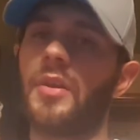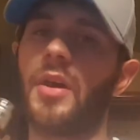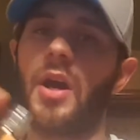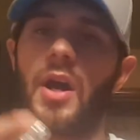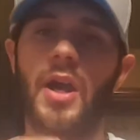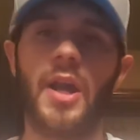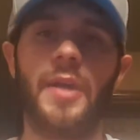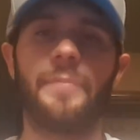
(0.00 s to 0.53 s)

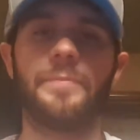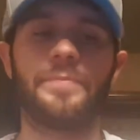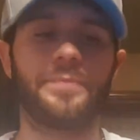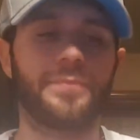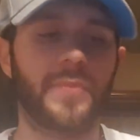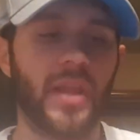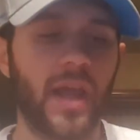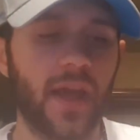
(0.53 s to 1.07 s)

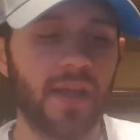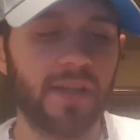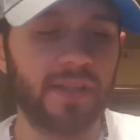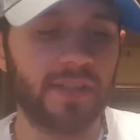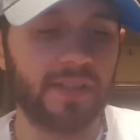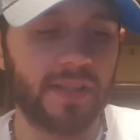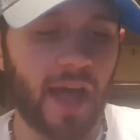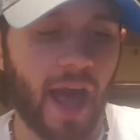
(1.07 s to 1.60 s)

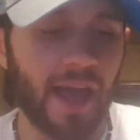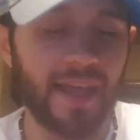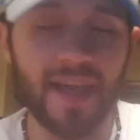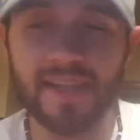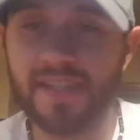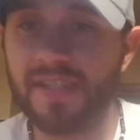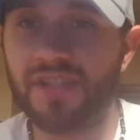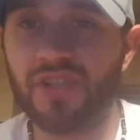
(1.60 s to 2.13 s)
I
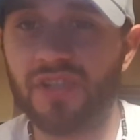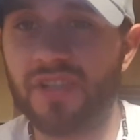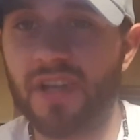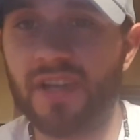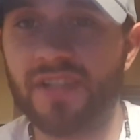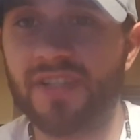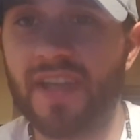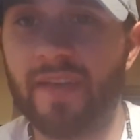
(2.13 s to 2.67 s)
guess it's just a
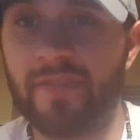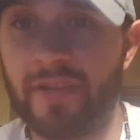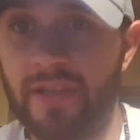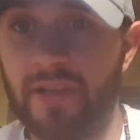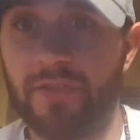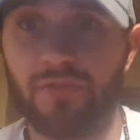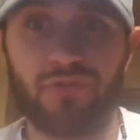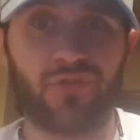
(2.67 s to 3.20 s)

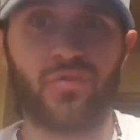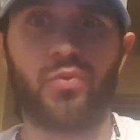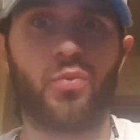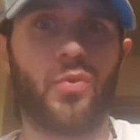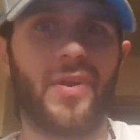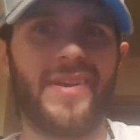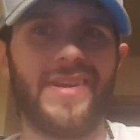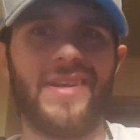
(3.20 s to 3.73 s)

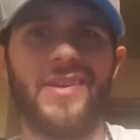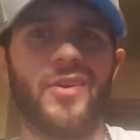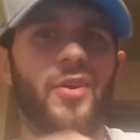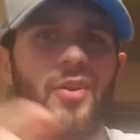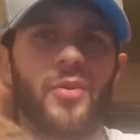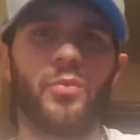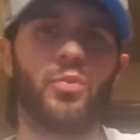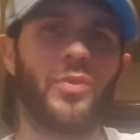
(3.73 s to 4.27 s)
70-20
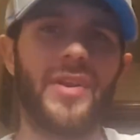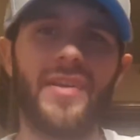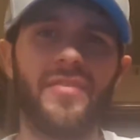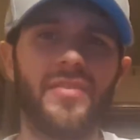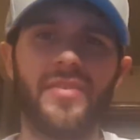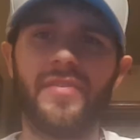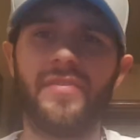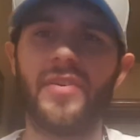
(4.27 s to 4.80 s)
or
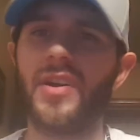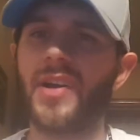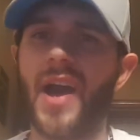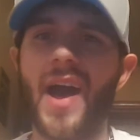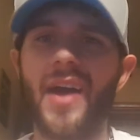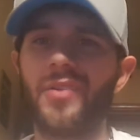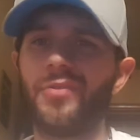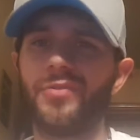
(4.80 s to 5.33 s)
whatever the fuck.
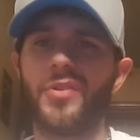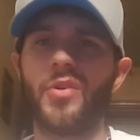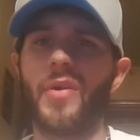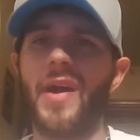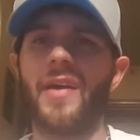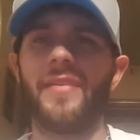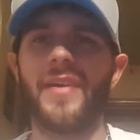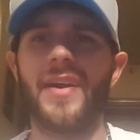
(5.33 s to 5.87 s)
I don't know
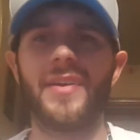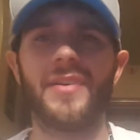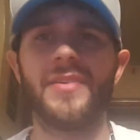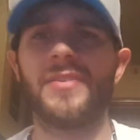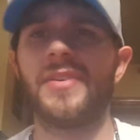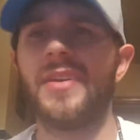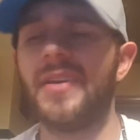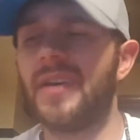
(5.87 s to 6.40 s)
how that is.